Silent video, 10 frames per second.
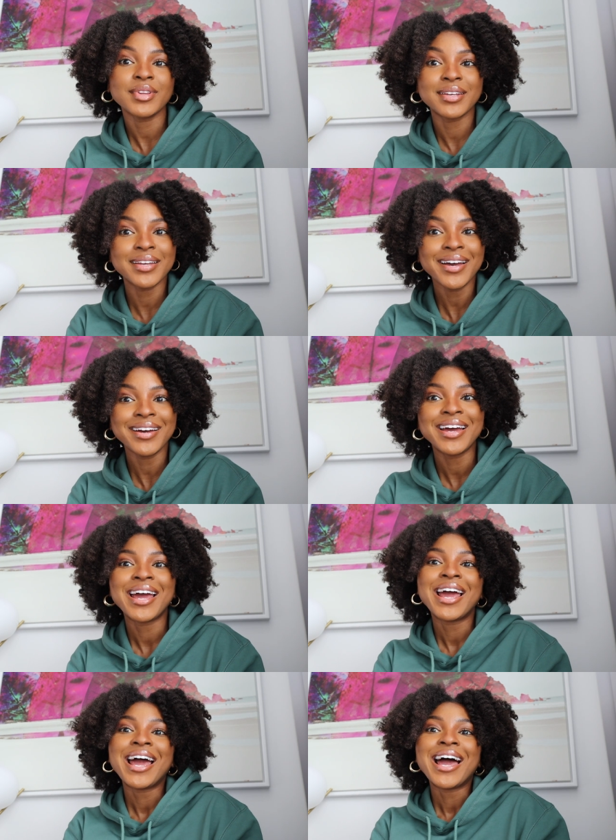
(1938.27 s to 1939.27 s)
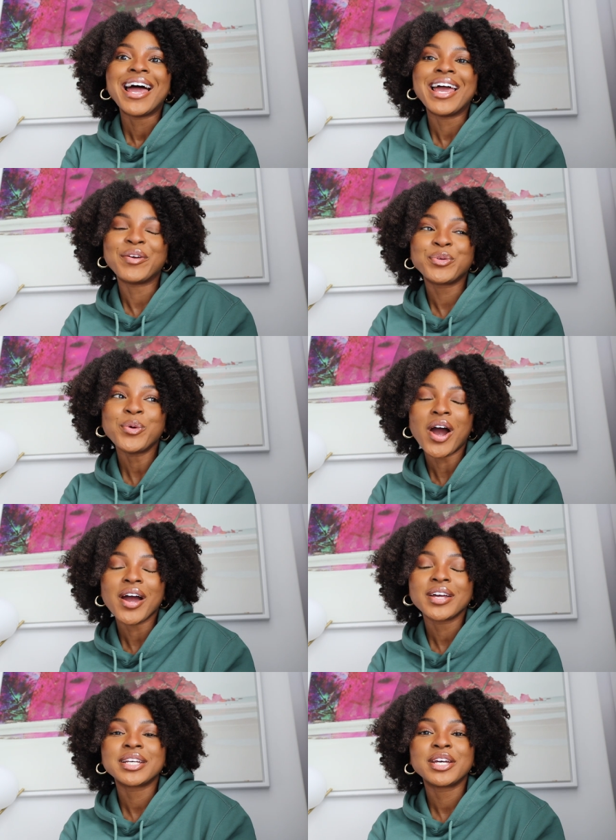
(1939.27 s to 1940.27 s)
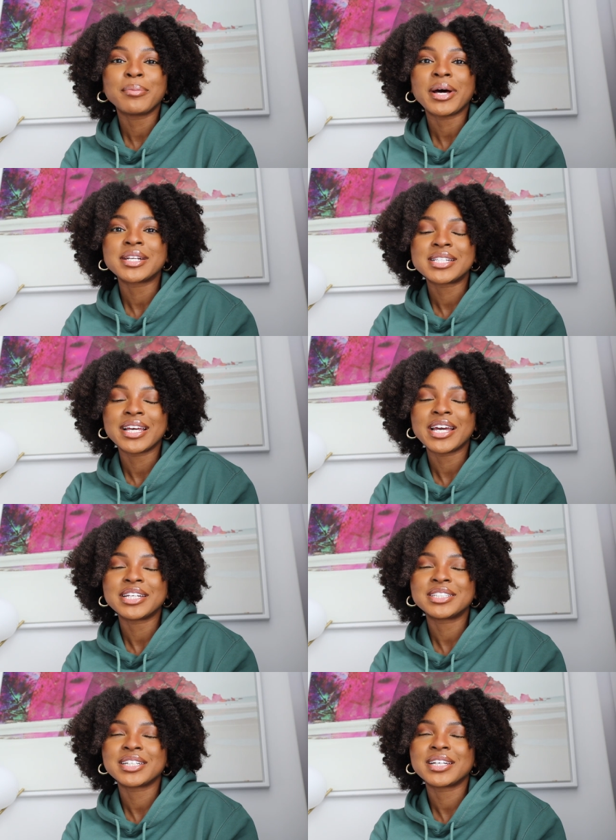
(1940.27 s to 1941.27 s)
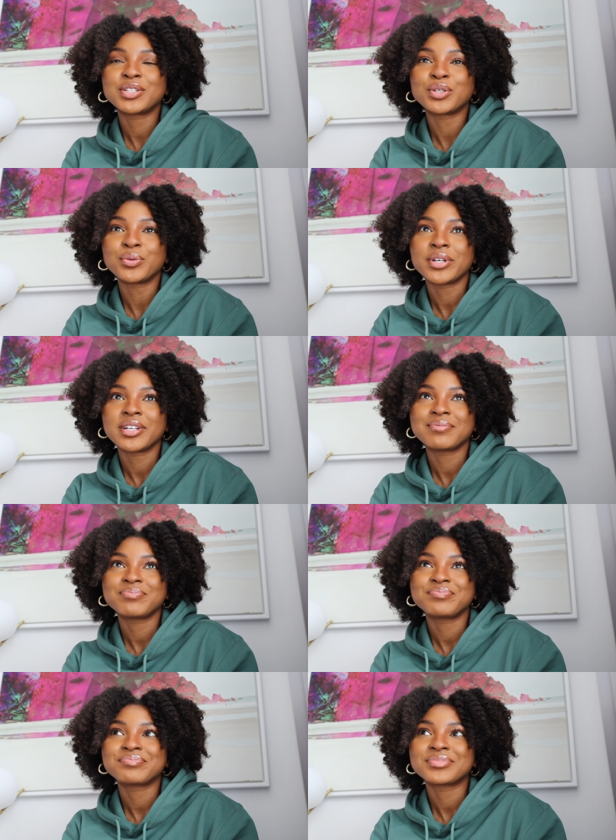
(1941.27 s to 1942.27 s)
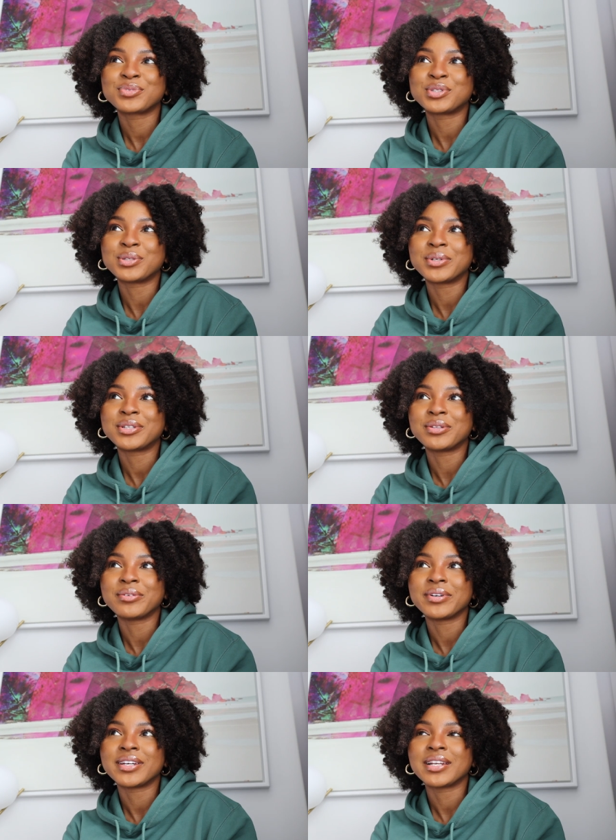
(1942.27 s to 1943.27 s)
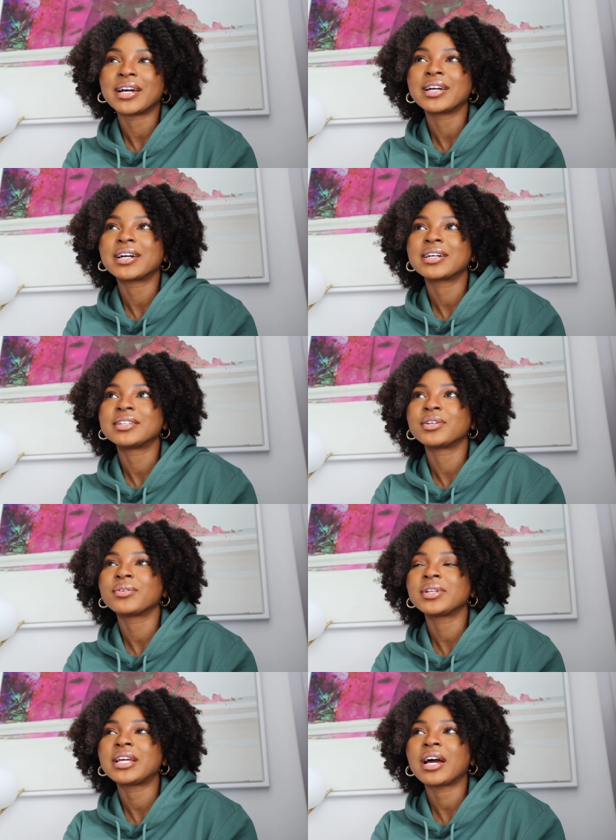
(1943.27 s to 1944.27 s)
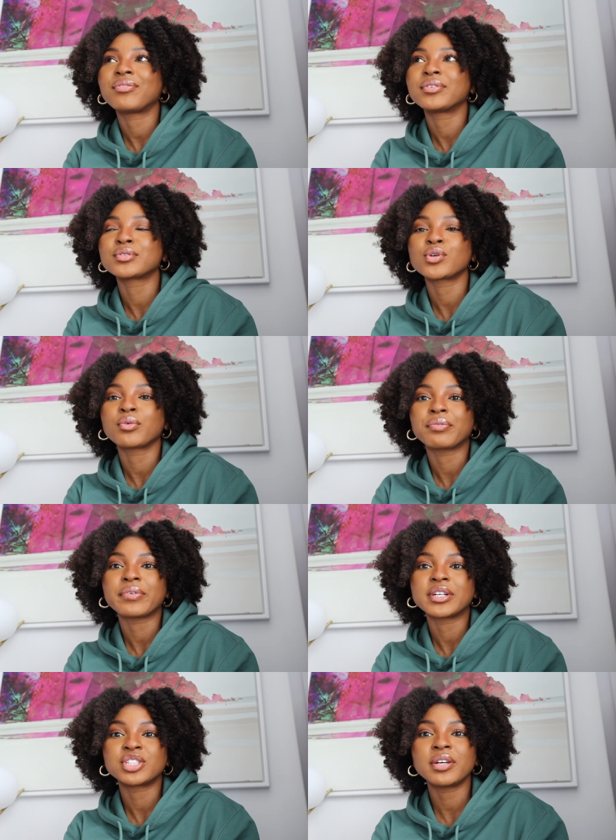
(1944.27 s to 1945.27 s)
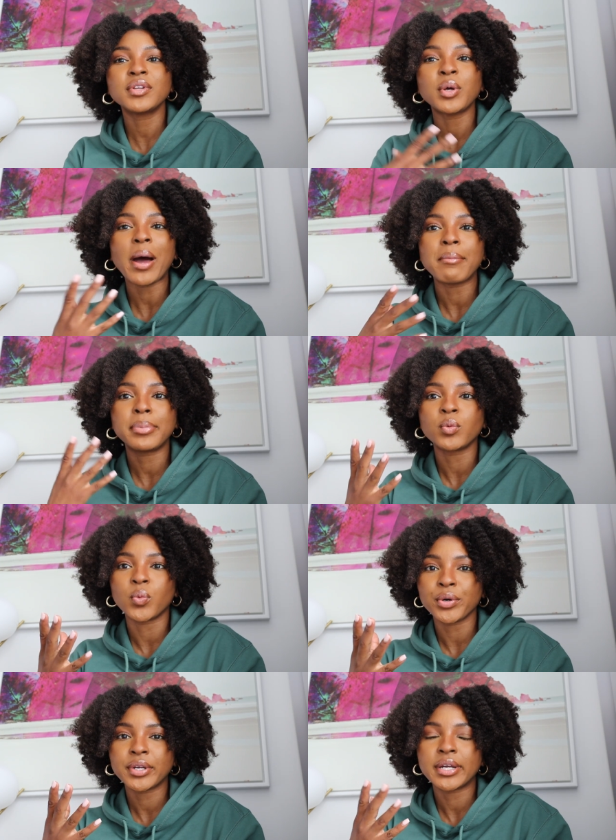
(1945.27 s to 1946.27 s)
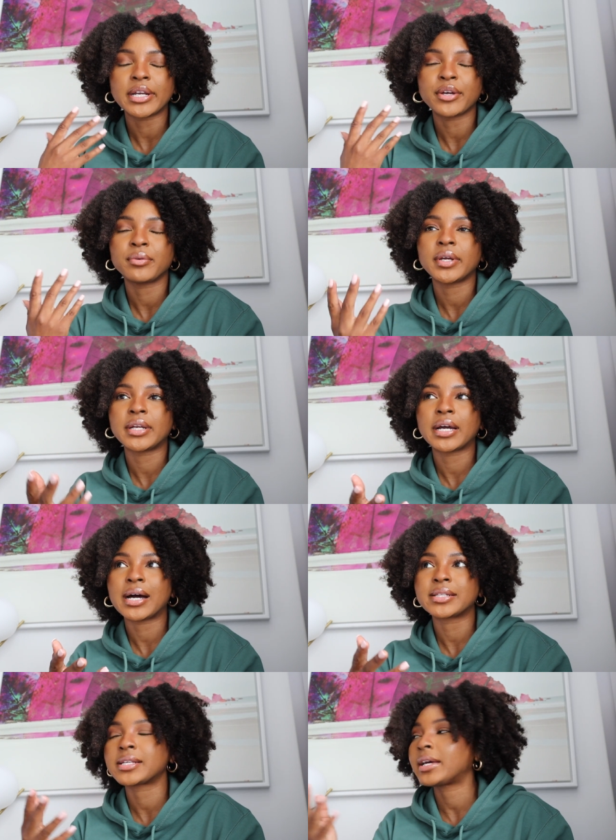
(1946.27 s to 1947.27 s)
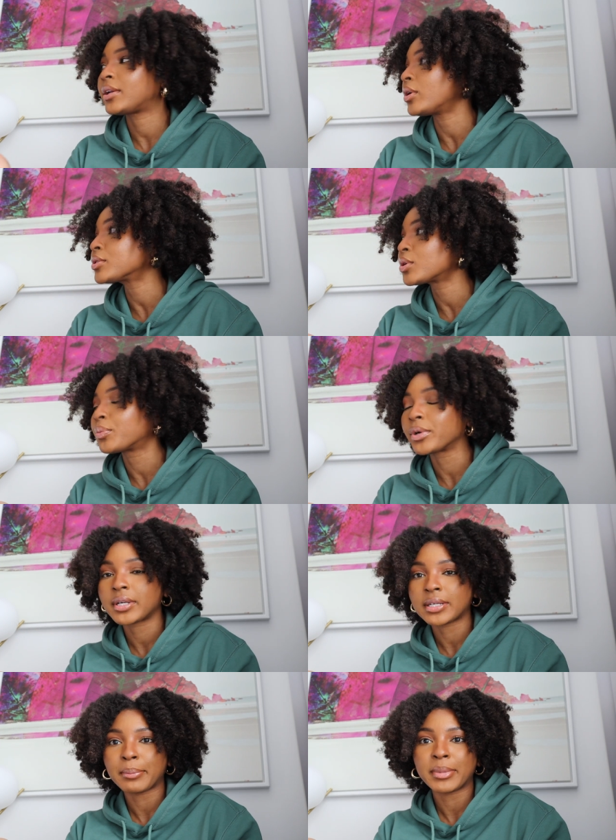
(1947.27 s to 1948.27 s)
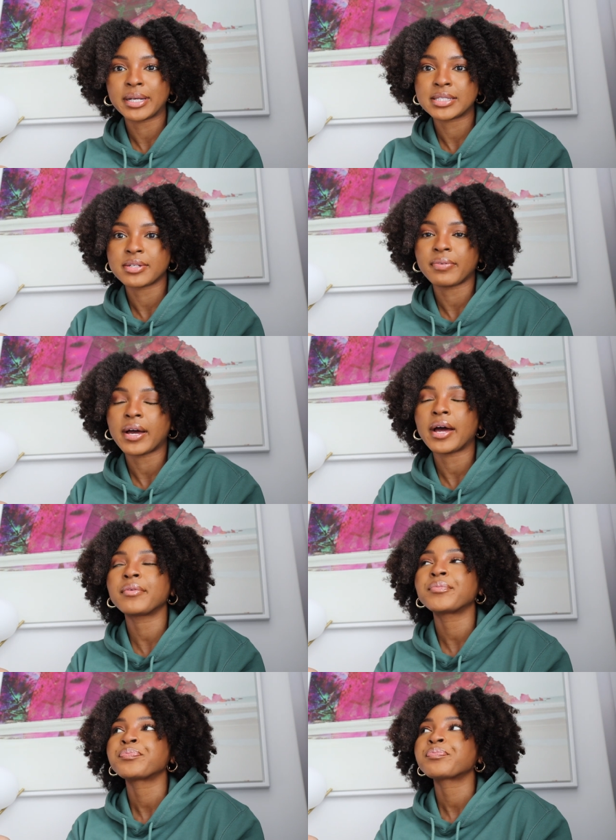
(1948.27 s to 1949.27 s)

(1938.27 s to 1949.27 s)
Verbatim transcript: yeah if you are thinking about a staycation do it do it do it like literally i feel so refreshed even though i've been working like creating content and also working like my nine to five